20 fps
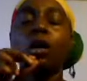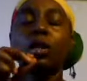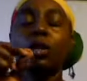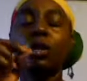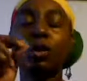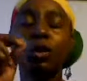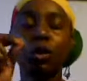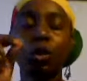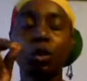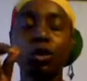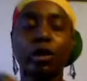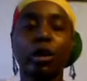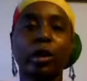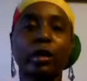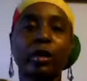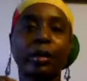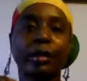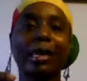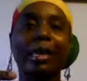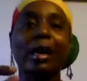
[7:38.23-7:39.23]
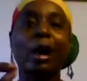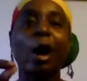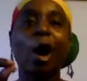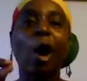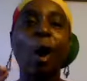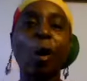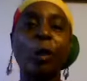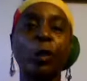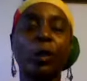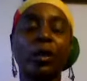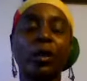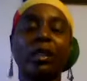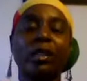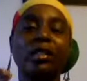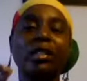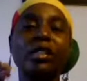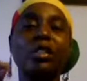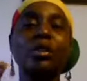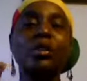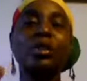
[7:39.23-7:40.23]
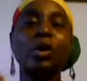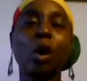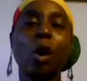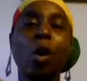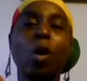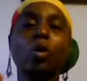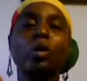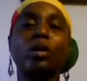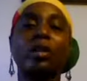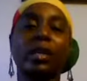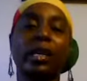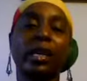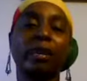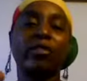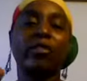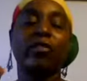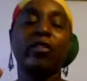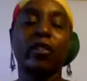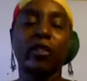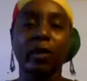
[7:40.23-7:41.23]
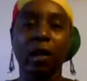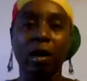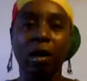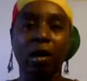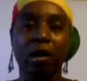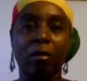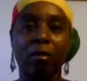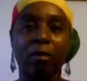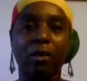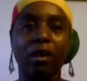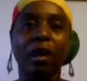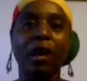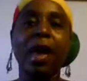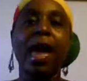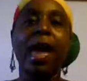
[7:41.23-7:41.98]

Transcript: strictly, only, solely from